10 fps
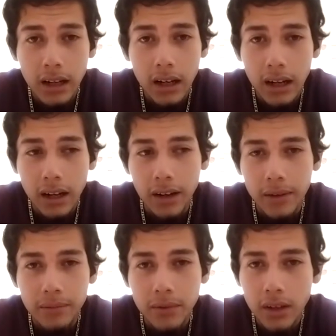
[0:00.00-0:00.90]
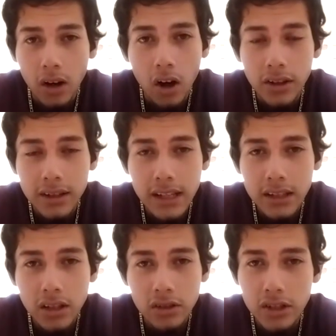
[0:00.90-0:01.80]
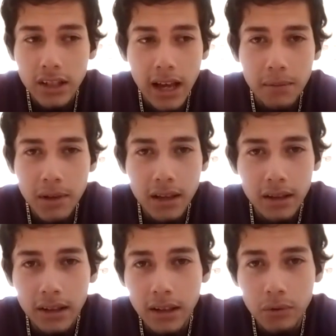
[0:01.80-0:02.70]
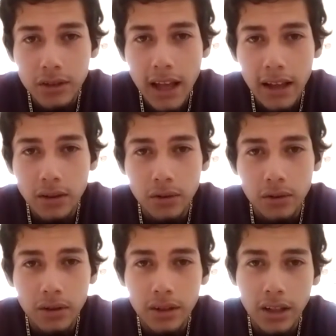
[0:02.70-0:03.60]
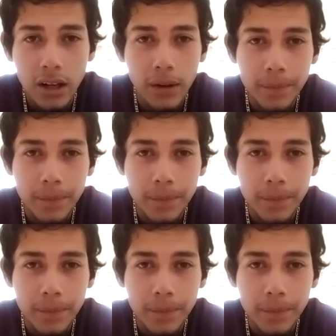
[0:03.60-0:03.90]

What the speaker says: Uh, all the details she gave me, it was that dude. Then